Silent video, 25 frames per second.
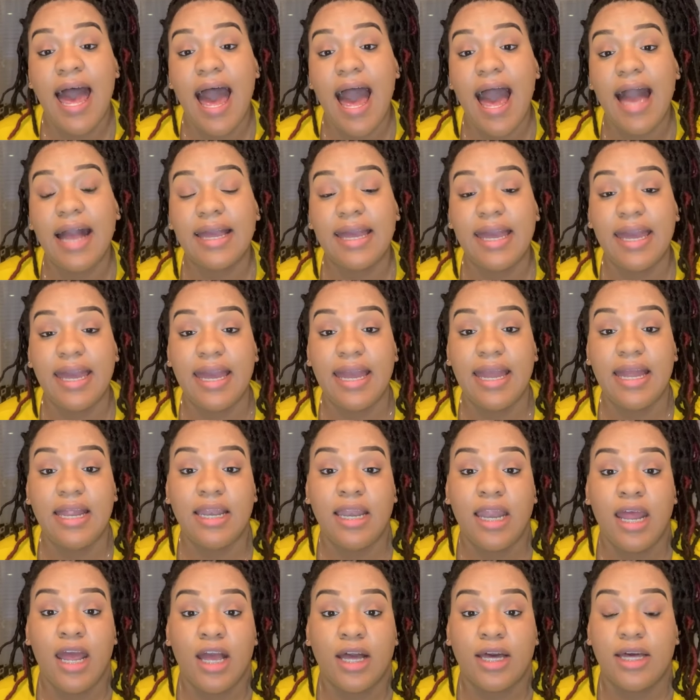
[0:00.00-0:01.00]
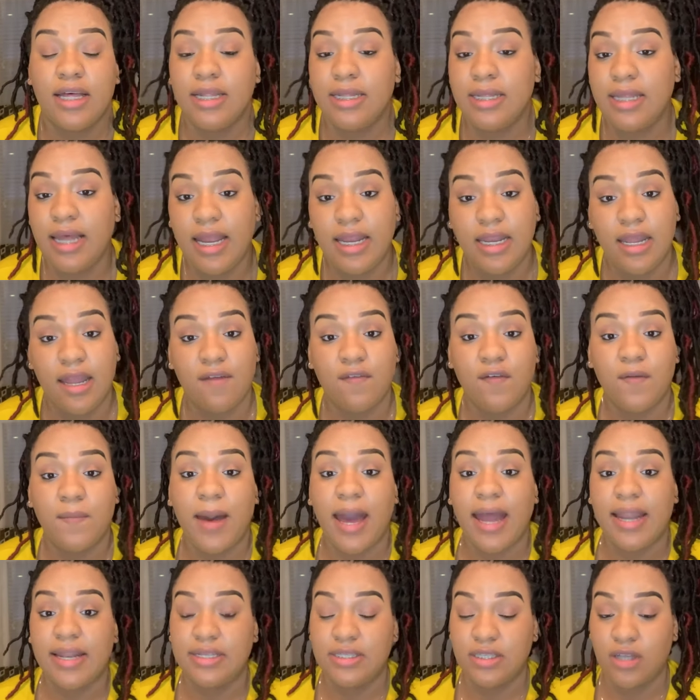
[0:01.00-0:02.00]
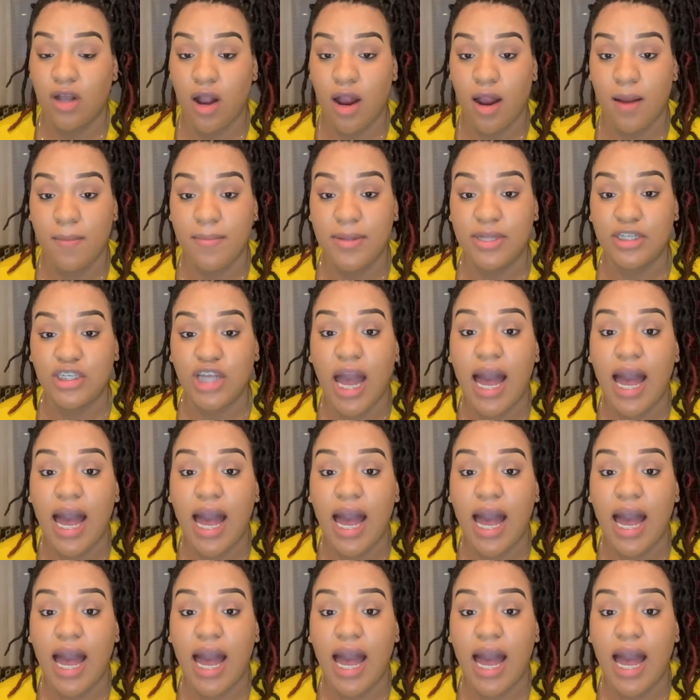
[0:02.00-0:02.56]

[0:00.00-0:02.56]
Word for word: I can't collect everybody's garbage.